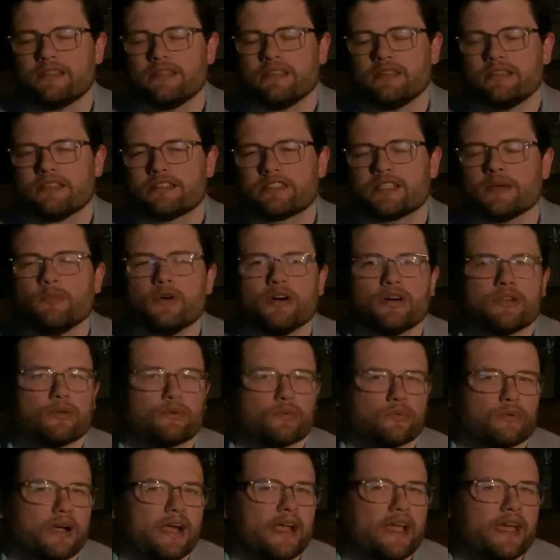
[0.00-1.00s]
Someone
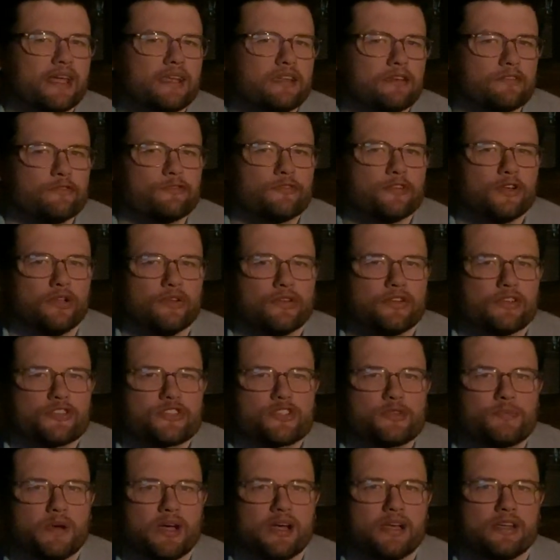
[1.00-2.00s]
ran and filled a
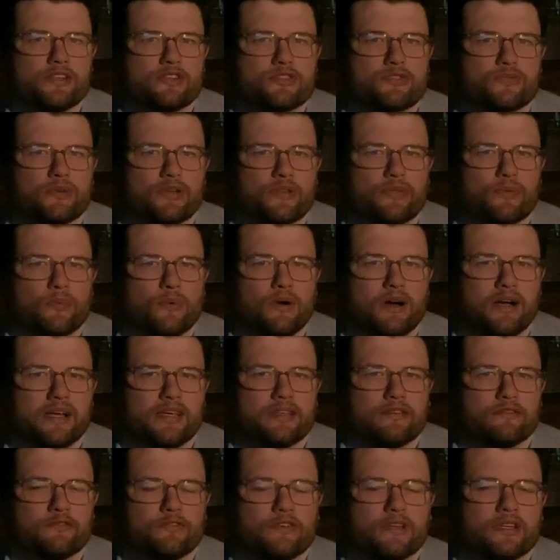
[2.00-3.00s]
sponge with
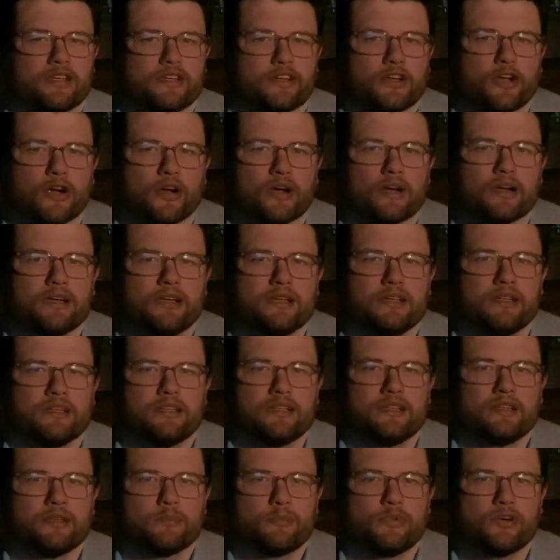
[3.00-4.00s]
wine
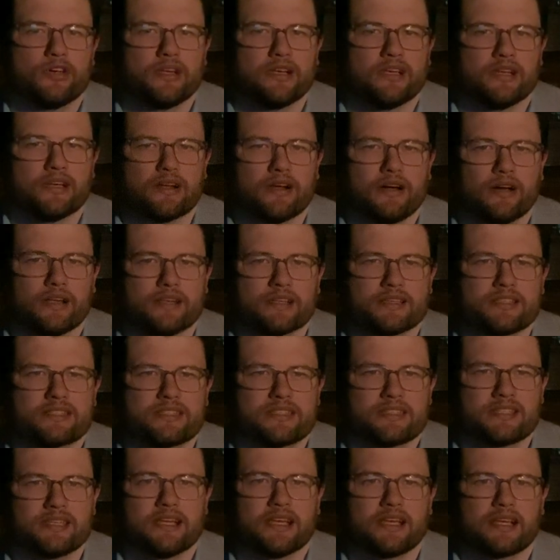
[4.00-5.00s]
vinegar, put it on a
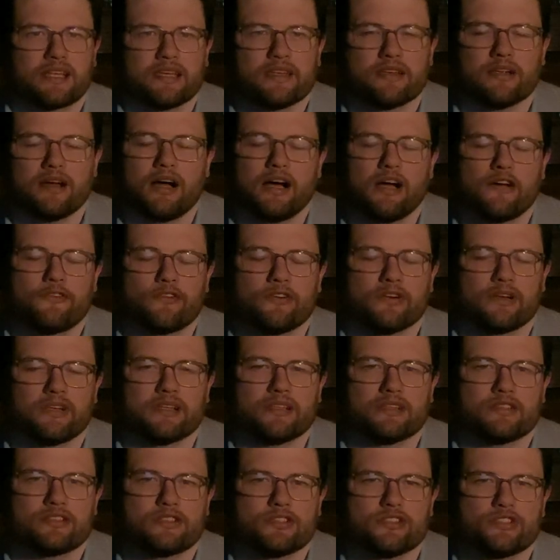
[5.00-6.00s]
stick, and offered
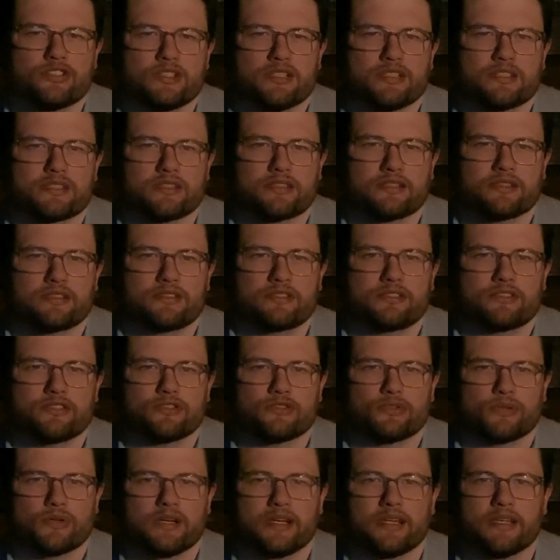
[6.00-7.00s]
it to Jesus to
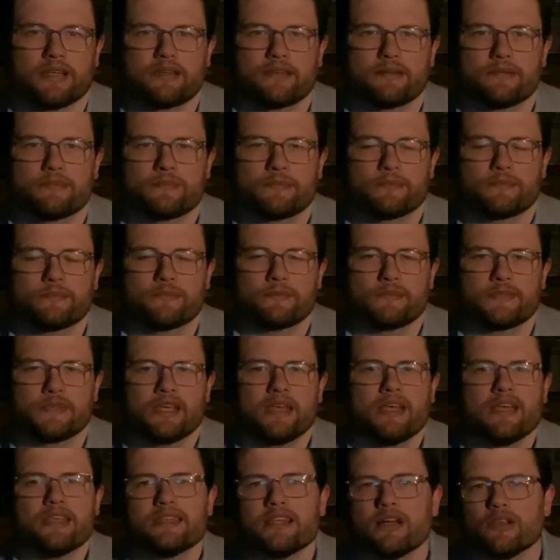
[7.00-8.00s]
drink.
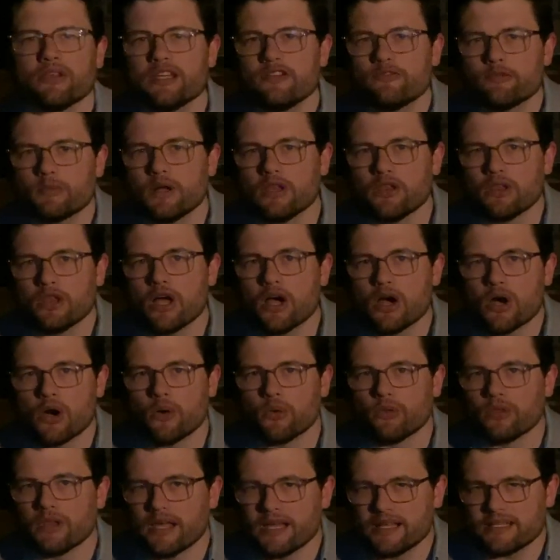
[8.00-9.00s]
Now leave him
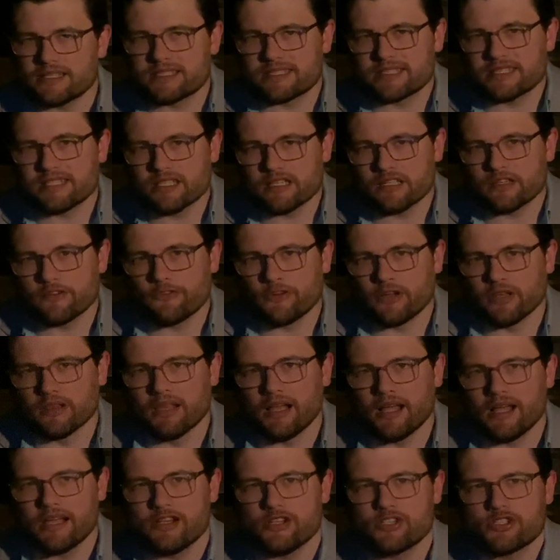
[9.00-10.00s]
alone. Let's see if
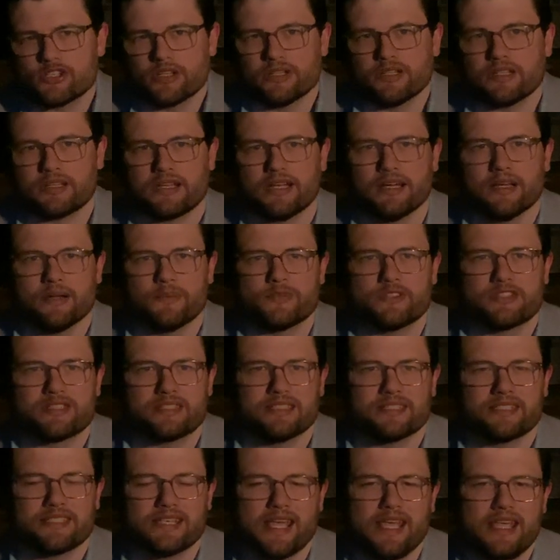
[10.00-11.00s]
Elijah comes to
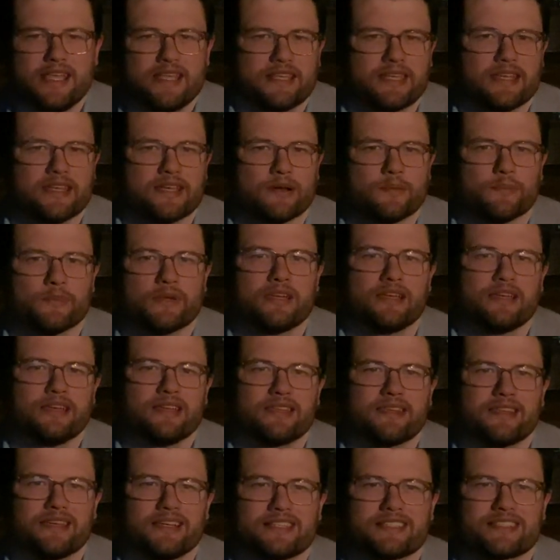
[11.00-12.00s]
take him,
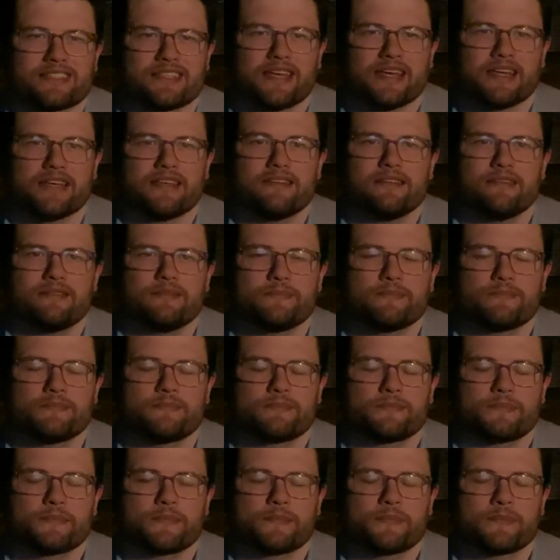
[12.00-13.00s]
they said.
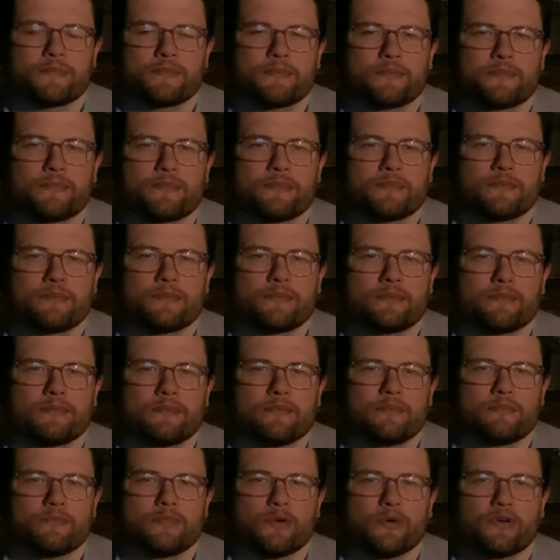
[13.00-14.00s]

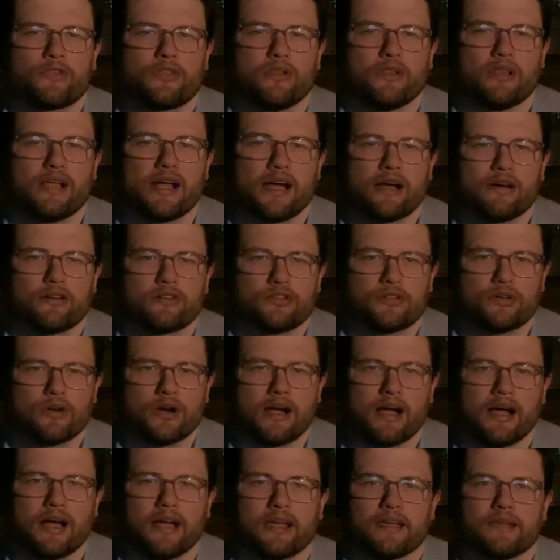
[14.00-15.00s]
But with a loud
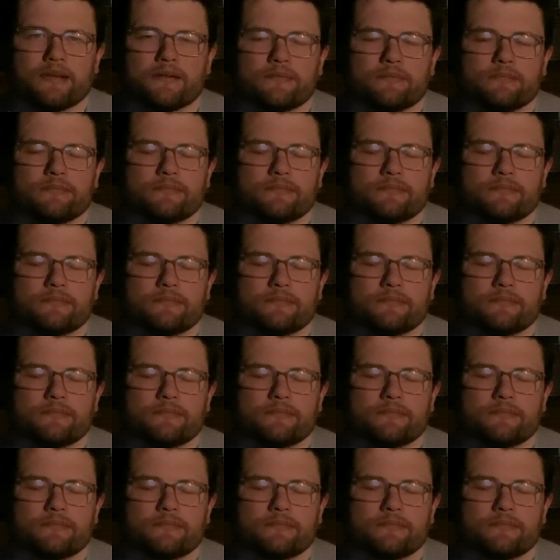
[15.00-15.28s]
cry,